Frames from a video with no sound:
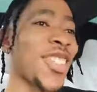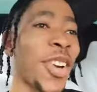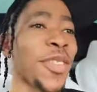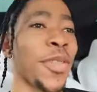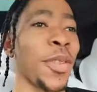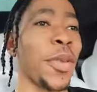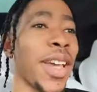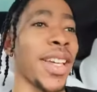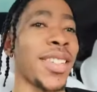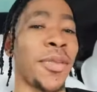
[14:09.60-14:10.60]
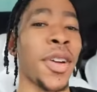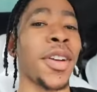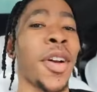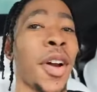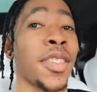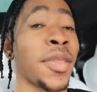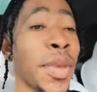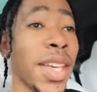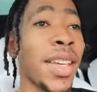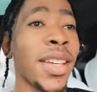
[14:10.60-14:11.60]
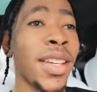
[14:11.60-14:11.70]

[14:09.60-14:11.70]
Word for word: stress-free way to rent a car to me.